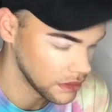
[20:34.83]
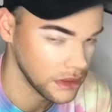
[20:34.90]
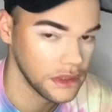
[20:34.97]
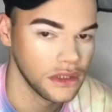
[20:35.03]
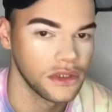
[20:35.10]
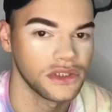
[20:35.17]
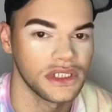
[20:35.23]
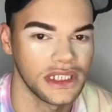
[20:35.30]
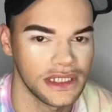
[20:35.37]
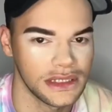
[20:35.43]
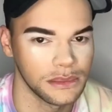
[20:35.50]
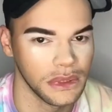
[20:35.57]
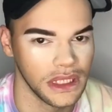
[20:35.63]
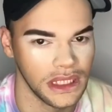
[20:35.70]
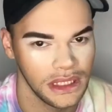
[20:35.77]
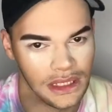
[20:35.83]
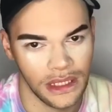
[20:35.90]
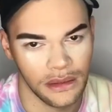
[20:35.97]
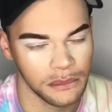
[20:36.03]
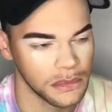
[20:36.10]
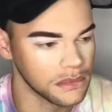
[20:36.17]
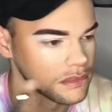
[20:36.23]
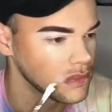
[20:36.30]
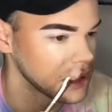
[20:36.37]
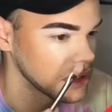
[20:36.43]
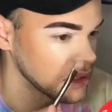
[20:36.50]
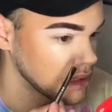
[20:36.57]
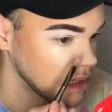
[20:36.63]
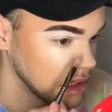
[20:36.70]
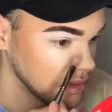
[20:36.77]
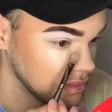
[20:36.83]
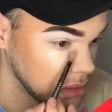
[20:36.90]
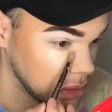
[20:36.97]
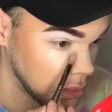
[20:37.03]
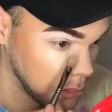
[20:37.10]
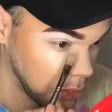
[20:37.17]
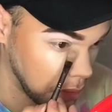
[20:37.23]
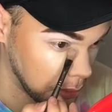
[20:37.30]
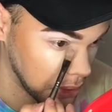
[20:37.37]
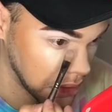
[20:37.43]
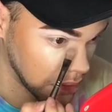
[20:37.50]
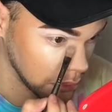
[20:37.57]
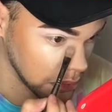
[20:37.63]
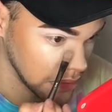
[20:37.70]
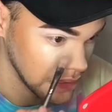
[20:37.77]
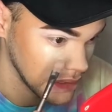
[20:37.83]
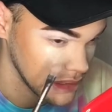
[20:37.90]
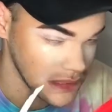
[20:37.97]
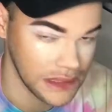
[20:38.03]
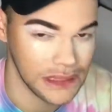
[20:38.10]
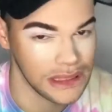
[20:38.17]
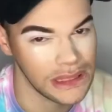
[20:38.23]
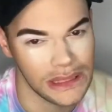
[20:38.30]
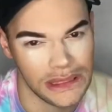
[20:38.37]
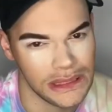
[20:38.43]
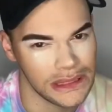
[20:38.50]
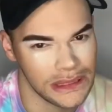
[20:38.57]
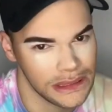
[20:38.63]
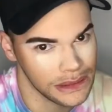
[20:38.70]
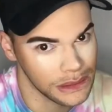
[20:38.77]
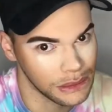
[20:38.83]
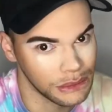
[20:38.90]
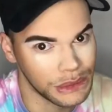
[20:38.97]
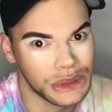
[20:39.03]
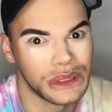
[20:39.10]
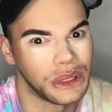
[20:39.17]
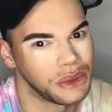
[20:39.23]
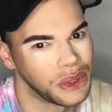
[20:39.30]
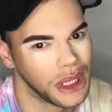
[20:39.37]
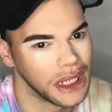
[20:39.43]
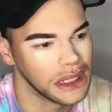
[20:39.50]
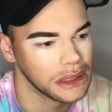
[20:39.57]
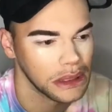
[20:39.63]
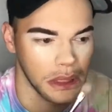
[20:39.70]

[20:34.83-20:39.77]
There's kids playing. I live in an apartment complex. It's so great.